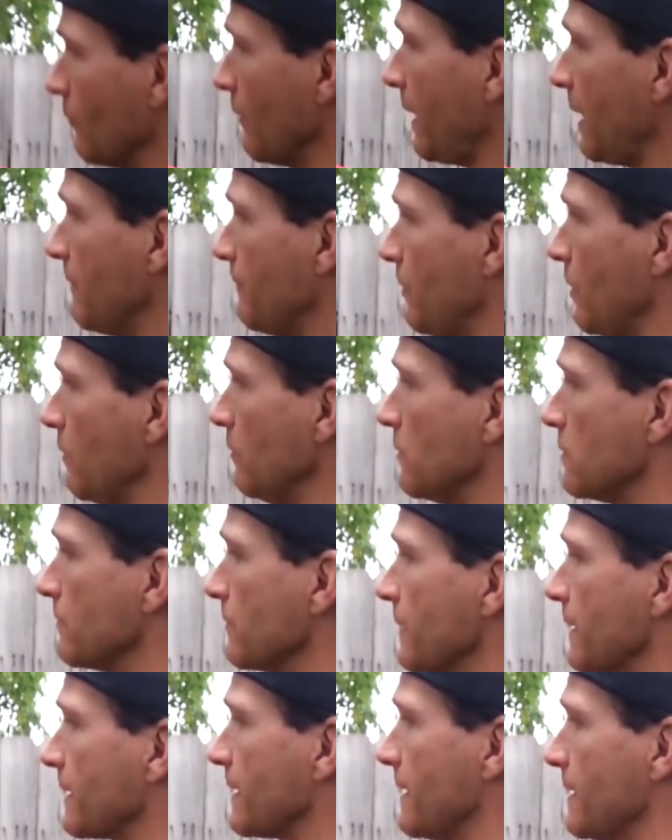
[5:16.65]
of weighted pole arm
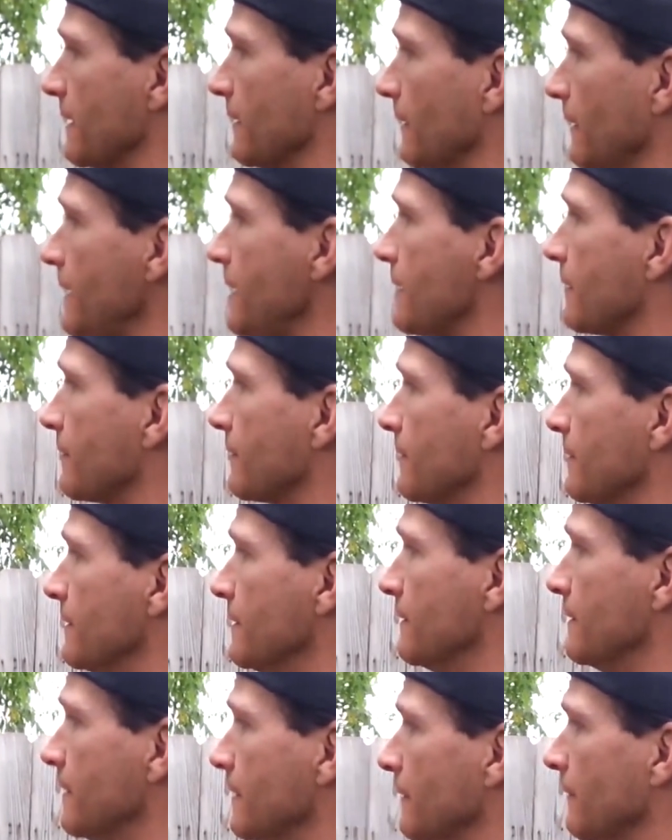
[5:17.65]
with that kind of length,
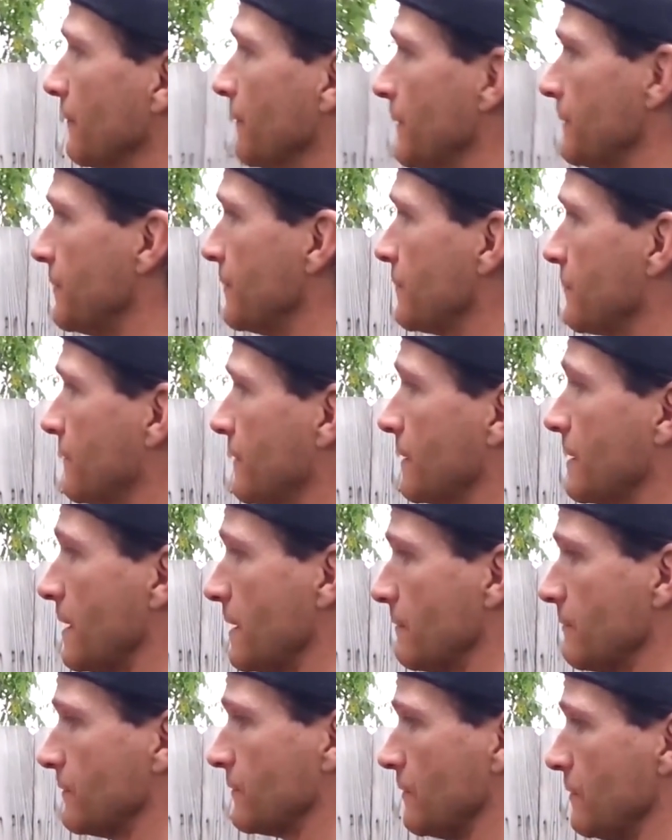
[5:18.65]
this is the
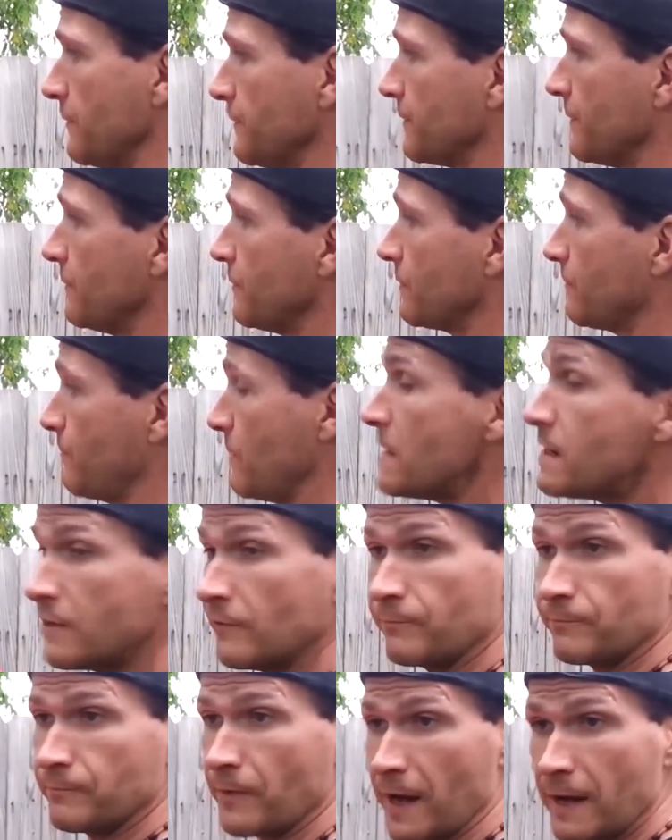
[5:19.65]
kind of results they speak
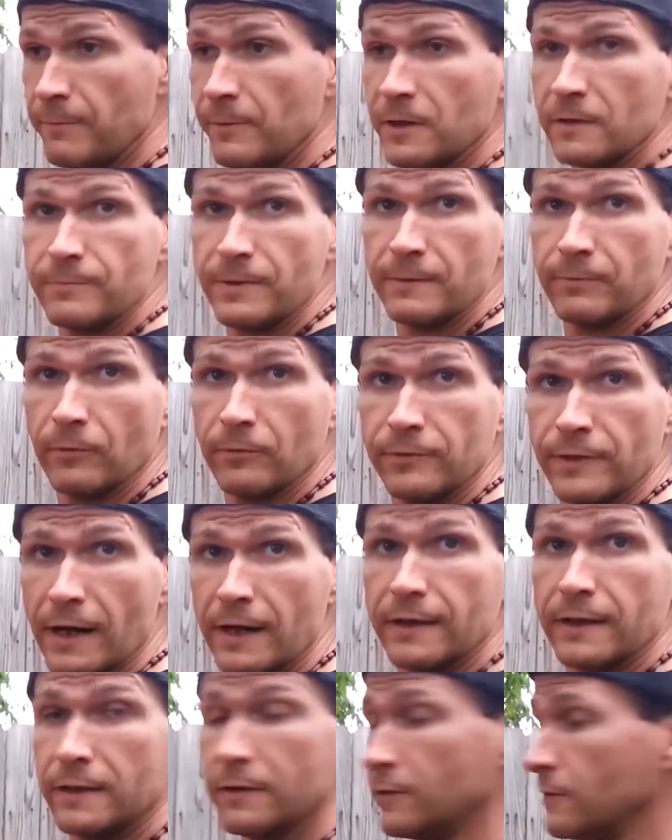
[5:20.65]
of happening to people
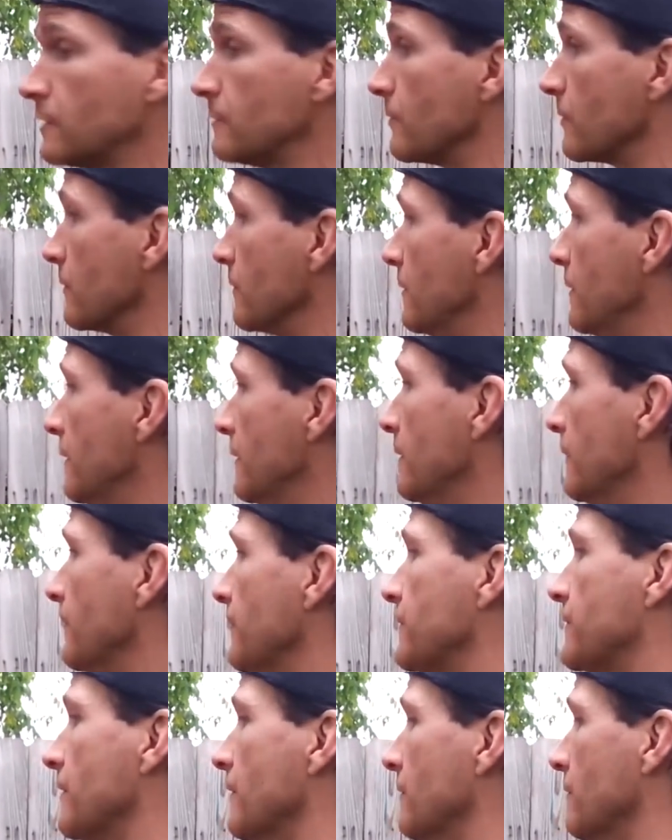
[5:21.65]
not in armor.
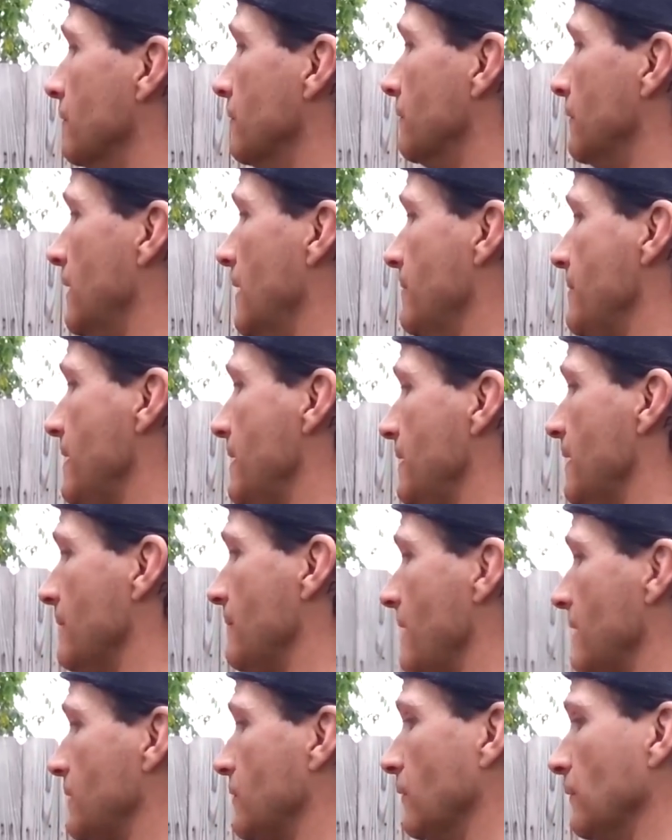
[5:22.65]
So, I mean,
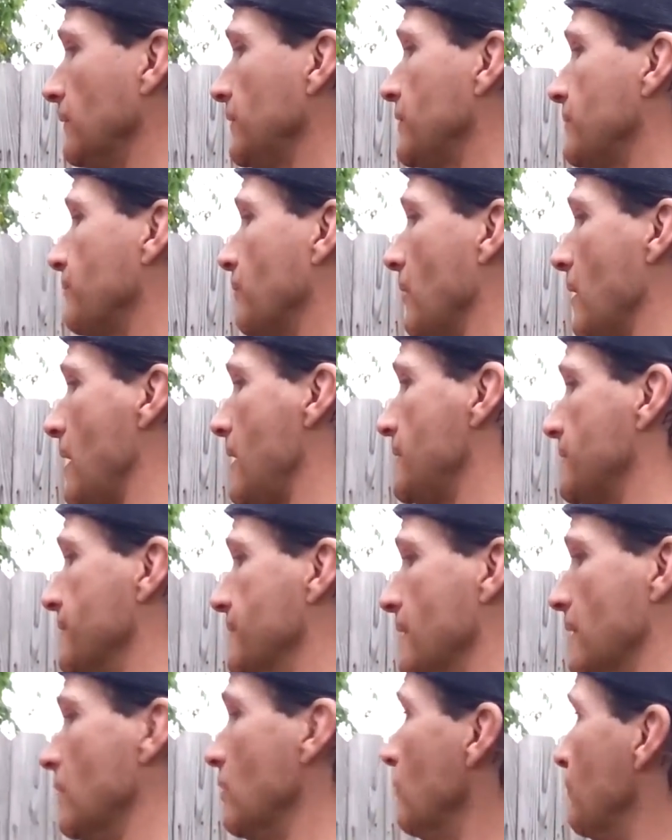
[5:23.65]
am I totally
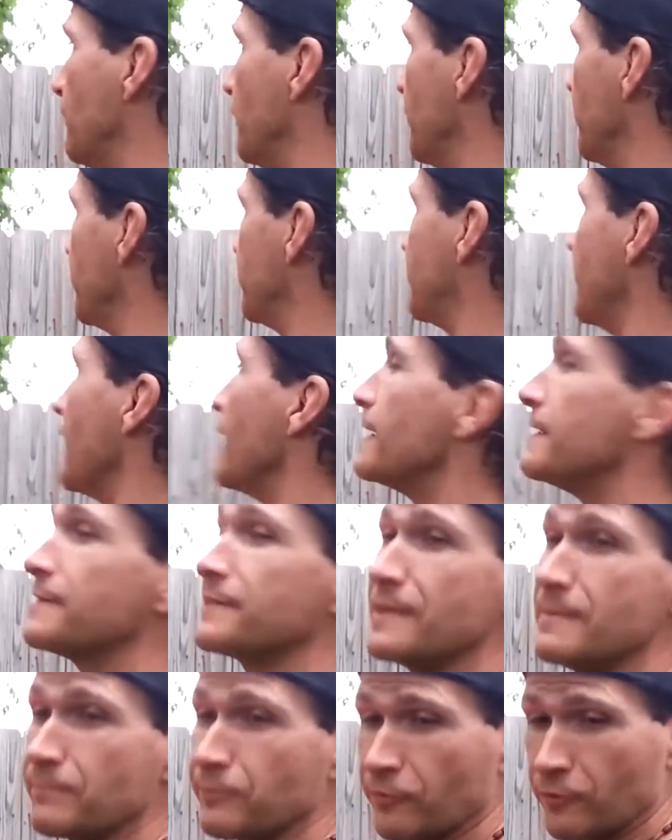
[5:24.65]
surprised? No, but that
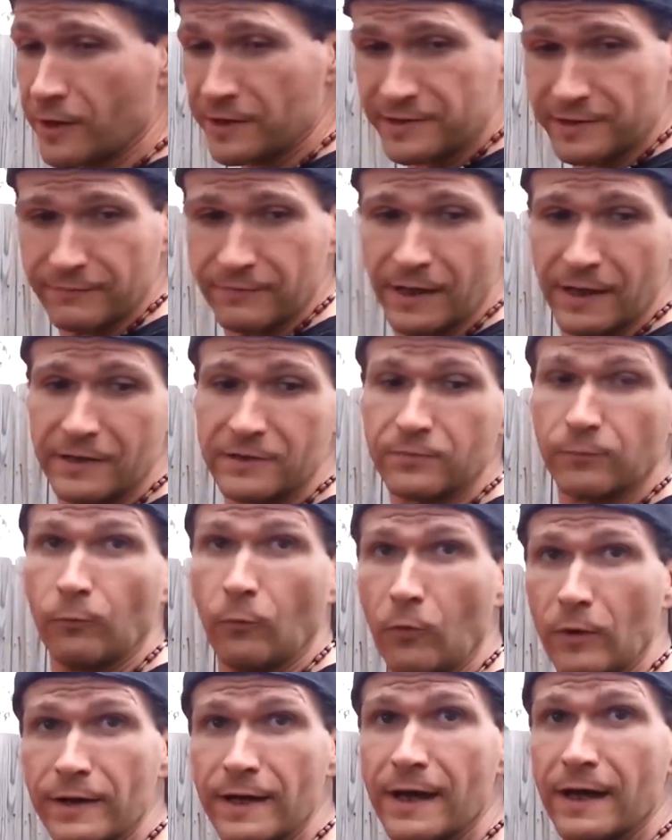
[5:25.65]
is impressive. That is
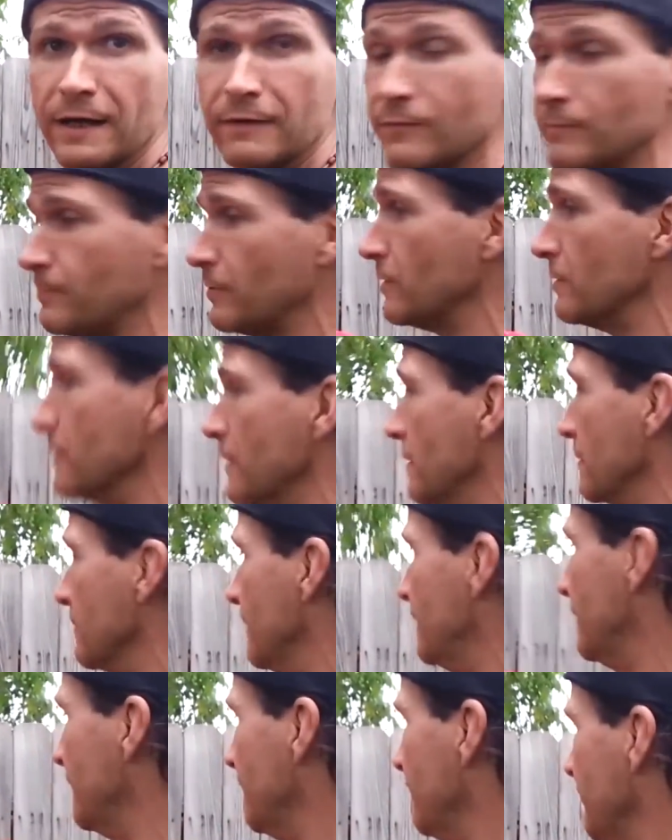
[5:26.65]
one heck of a pole arm.
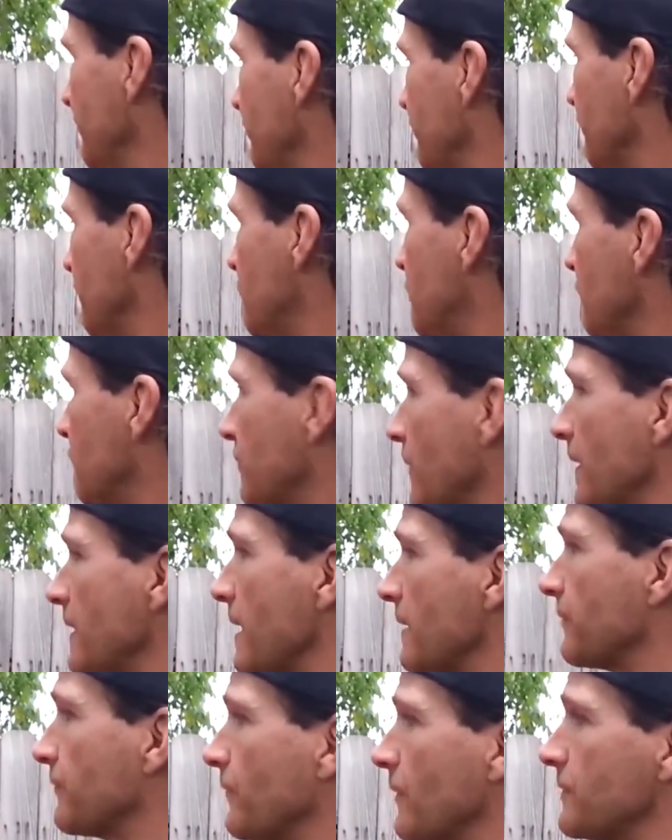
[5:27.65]
We should try
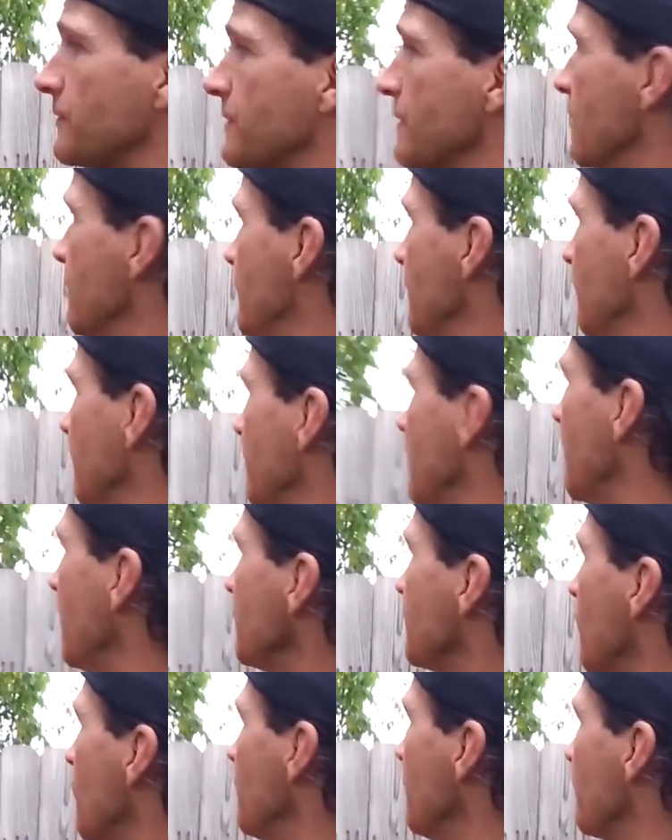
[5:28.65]
that thrusting ability. I
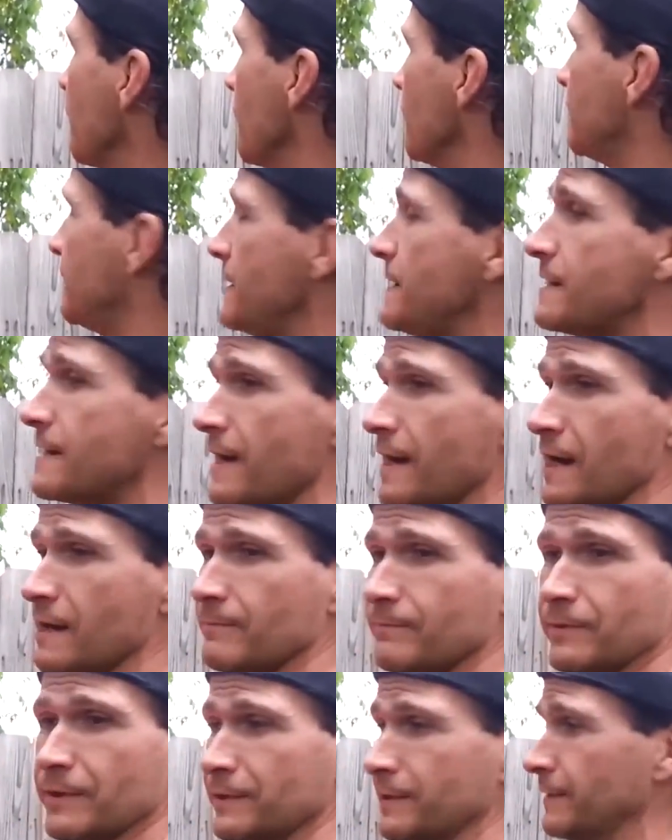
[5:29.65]
was hoping for a
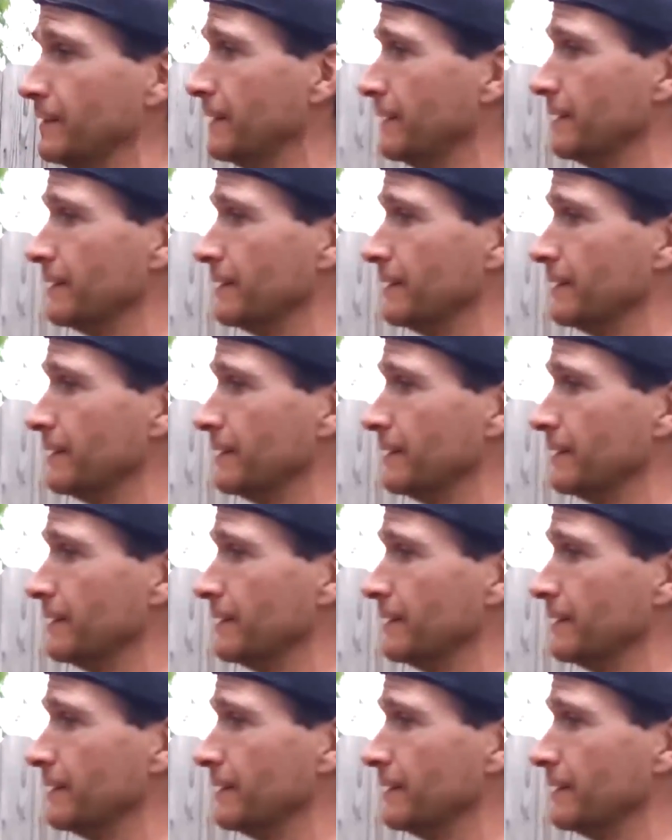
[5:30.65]
decap, but